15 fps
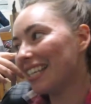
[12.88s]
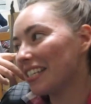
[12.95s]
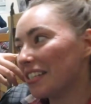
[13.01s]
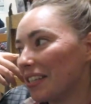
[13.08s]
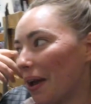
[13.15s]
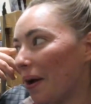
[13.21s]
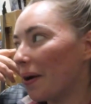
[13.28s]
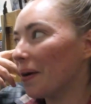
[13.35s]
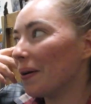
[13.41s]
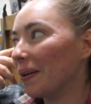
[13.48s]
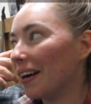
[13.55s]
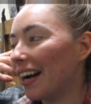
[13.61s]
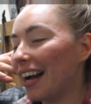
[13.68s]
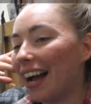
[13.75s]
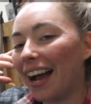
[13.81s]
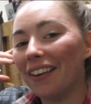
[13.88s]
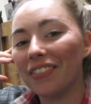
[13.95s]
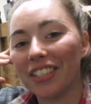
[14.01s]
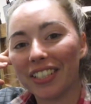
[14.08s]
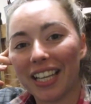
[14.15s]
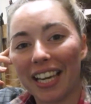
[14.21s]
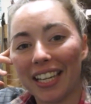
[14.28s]
So, I'm
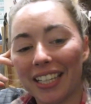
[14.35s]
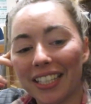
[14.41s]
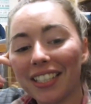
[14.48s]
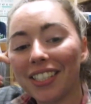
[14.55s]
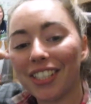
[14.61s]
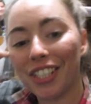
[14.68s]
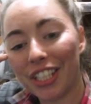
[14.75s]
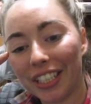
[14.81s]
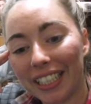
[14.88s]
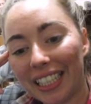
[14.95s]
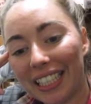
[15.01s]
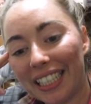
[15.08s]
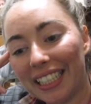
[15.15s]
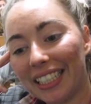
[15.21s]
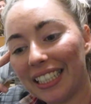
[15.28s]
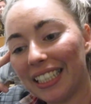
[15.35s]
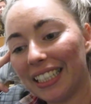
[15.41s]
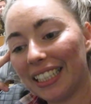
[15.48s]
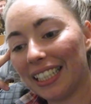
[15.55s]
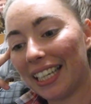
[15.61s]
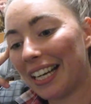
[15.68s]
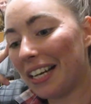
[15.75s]
just kind of chilling.
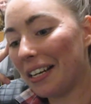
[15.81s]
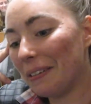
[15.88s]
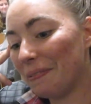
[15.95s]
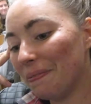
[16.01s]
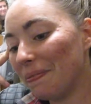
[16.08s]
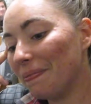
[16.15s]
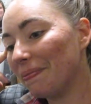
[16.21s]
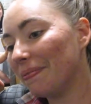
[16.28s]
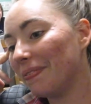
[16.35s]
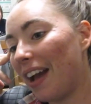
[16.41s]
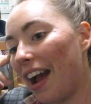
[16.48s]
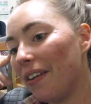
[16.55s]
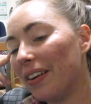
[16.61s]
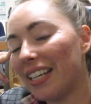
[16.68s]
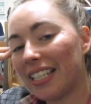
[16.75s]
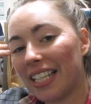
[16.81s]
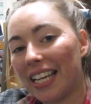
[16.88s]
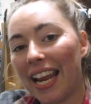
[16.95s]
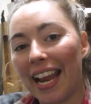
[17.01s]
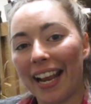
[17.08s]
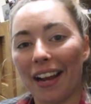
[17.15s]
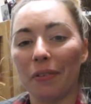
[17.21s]
I was going
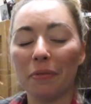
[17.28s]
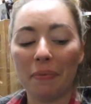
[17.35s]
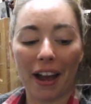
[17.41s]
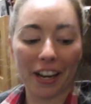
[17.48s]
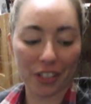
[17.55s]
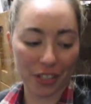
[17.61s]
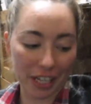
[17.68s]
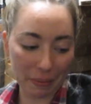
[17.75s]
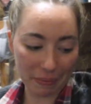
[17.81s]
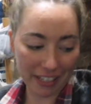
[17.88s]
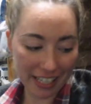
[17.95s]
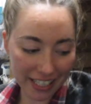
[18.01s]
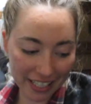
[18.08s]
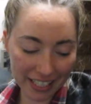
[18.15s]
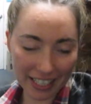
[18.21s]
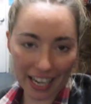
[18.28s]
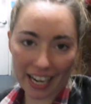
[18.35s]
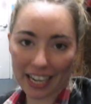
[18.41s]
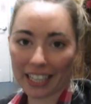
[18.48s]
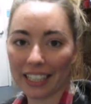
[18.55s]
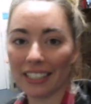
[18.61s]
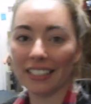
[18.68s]
to hang out with Patrick, but he's
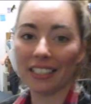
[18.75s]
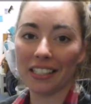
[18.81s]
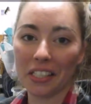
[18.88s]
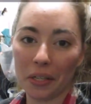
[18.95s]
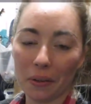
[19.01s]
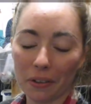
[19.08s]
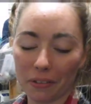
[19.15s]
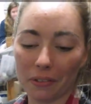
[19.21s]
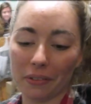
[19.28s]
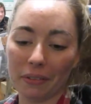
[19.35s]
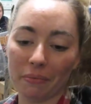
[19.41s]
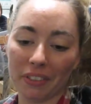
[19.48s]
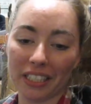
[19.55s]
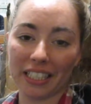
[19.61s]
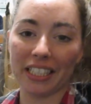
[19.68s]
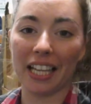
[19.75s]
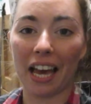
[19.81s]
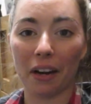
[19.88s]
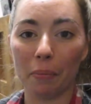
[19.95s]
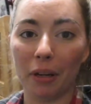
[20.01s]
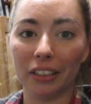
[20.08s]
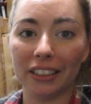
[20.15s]
sick. So, I'm really
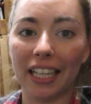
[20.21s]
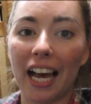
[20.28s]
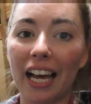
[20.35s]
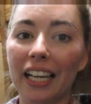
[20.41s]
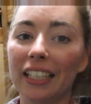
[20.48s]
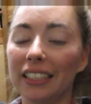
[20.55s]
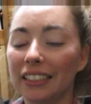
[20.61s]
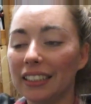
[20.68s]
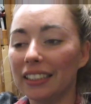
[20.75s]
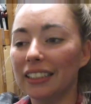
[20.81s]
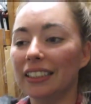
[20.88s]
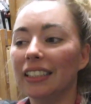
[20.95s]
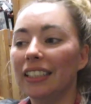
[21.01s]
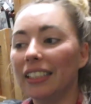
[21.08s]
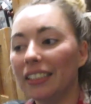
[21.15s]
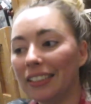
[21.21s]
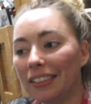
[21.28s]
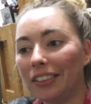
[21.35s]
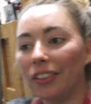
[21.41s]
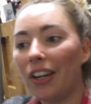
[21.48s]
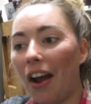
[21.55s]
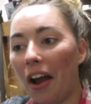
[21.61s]
sad about that.
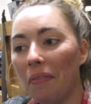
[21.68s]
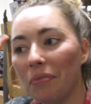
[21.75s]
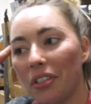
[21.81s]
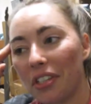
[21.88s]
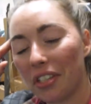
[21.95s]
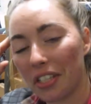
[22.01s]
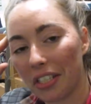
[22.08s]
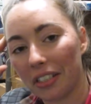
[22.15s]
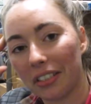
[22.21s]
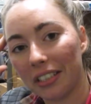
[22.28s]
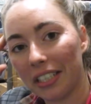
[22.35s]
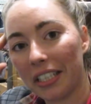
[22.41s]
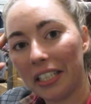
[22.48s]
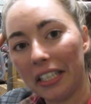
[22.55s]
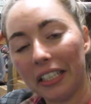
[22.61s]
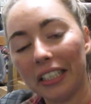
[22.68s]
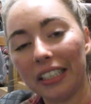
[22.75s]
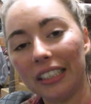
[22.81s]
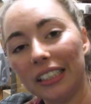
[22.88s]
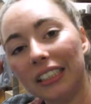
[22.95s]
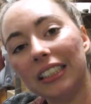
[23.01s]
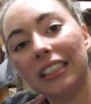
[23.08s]
So, now I'm just
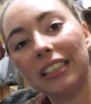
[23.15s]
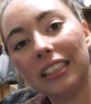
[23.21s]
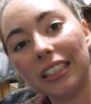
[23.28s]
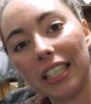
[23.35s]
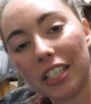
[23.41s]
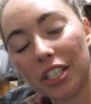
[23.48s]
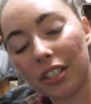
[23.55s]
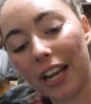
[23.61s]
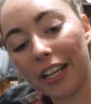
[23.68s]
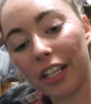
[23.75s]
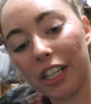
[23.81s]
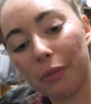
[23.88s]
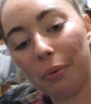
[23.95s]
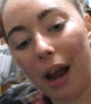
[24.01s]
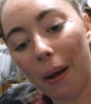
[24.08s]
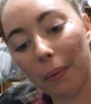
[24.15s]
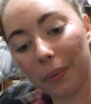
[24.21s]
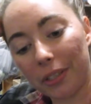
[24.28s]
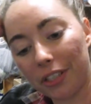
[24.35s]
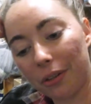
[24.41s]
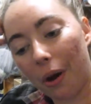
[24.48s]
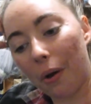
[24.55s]
here. I could
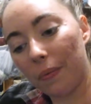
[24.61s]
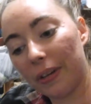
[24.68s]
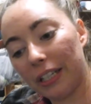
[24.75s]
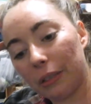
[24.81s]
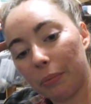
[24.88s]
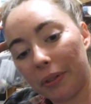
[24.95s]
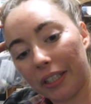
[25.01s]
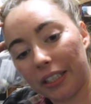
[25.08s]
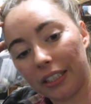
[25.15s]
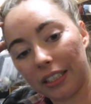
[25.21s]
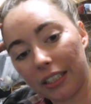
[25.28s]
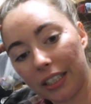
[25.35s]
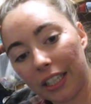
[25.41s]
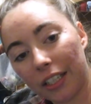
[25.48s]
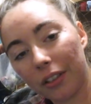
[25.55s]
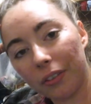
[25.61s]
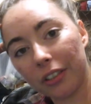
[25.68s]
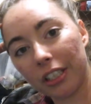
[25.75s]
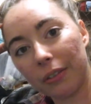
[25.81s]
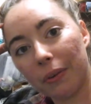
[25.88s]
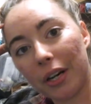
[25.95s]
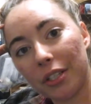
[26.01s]
probably do homework, but I don't
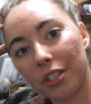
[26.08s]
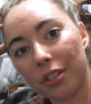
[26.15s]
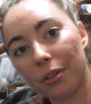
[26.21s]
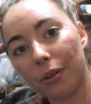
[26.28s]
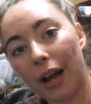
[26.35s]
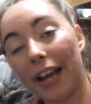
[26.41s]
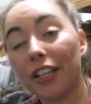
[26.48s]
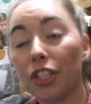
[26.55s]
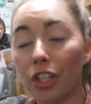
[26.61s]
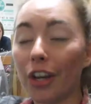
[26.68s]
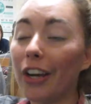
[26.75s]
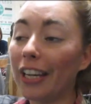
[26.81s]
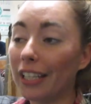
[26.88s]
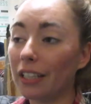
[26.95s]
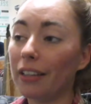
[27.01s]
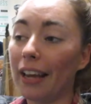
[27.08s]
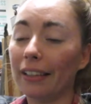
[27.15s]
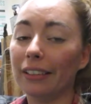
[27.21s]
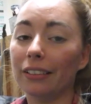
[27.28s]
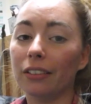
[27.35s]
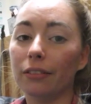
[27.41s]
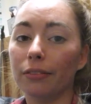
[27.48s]
really want to. I should
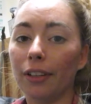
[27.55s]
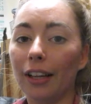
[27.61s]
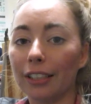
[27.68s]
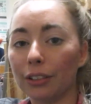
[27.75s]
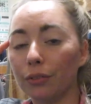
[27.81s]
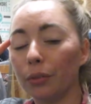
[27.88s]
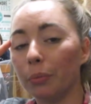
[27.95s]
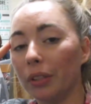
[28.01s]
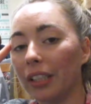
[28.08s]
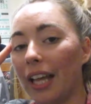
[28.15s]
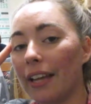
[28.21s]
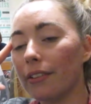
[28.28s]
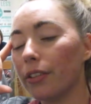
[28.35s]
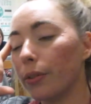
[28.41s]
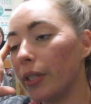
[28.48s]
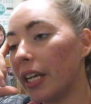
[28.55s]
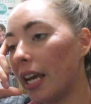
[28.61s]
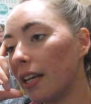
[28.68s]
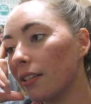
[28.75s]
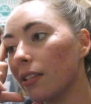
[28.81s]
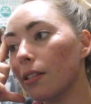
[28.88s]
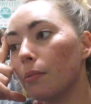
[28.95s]
edit the vlogs from the last 3
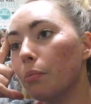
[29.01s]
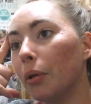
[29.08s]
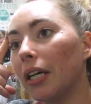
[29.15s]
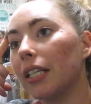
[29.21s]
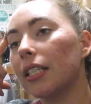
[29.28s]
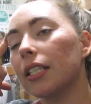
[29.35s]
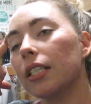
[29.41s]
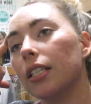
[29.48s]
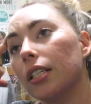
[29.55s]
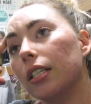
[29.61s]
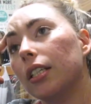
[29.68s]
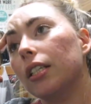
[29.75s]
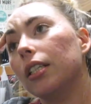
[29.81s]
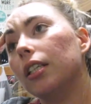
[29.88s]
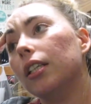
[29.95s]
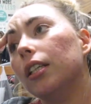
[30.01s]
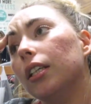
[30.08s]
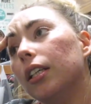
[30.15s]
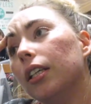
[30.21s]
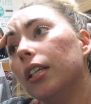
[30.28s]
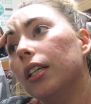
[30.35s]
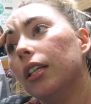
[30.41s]
days, but...
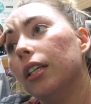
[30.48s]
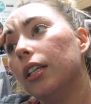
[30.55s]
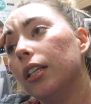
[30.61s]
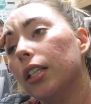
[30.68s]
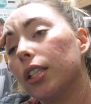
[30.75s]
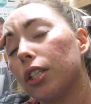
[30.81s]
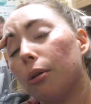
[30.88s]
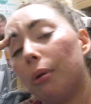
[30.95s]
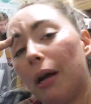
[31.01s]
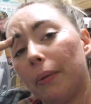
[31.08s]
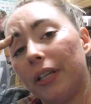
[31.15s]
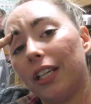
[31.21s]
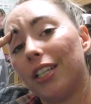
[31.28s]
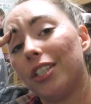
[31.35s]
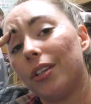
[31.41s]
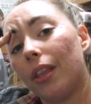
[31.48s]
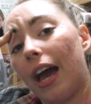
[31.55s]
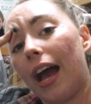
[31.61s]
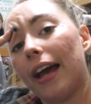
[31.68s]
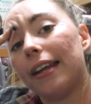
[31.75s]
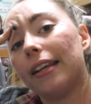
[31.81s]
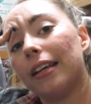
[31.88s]
So I'm probably going to do
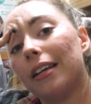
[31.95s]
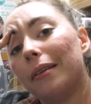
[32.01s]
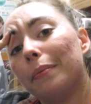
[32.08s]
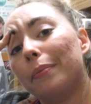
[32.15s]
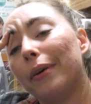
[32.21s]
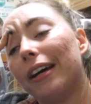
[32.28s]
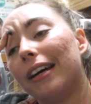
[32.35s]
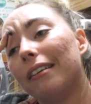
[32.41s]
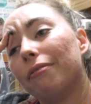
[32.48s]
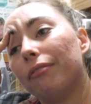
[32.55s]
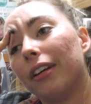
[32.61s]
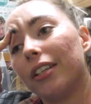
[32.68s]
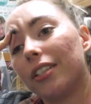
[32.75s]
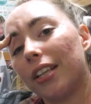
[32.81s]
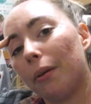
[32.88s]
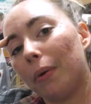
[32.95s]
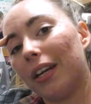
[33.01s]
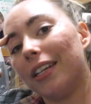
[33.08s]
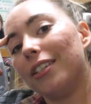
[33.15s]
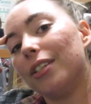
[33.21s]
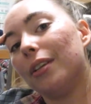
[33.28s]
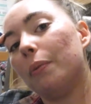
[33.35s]
that, but first I
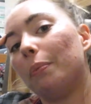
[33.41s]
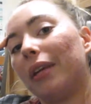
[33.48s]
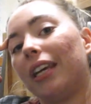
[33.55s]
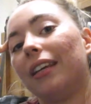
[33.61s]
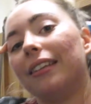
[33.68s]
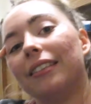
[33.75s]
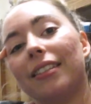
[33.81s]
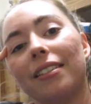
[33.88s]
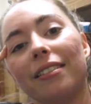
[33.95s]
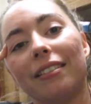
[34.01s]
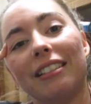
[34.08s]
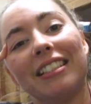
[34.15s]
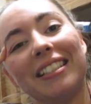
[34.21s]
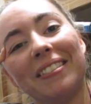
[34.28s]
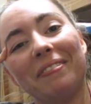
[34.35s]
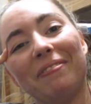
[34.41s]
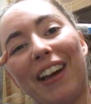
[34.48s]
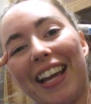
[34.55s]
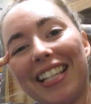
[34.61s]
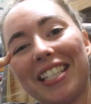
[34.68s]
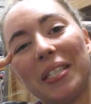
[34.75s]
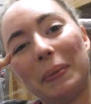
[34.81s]
wanted you to meet
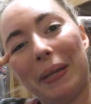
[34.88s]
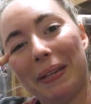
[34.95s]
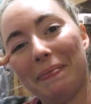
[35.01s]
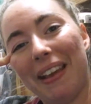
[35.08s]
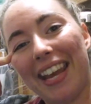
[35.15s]
my sweet